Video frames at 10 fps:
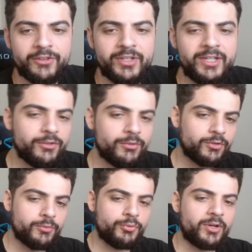So you need to know what
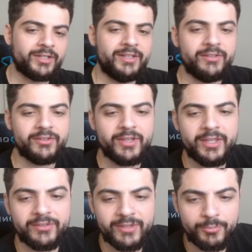a good product is.
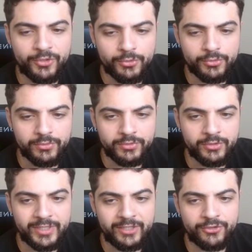Step 2,
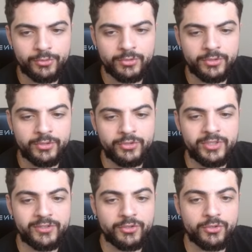you need to
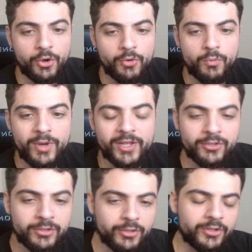know where
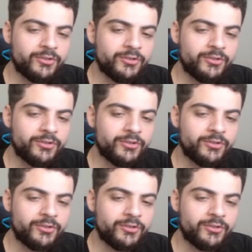to look.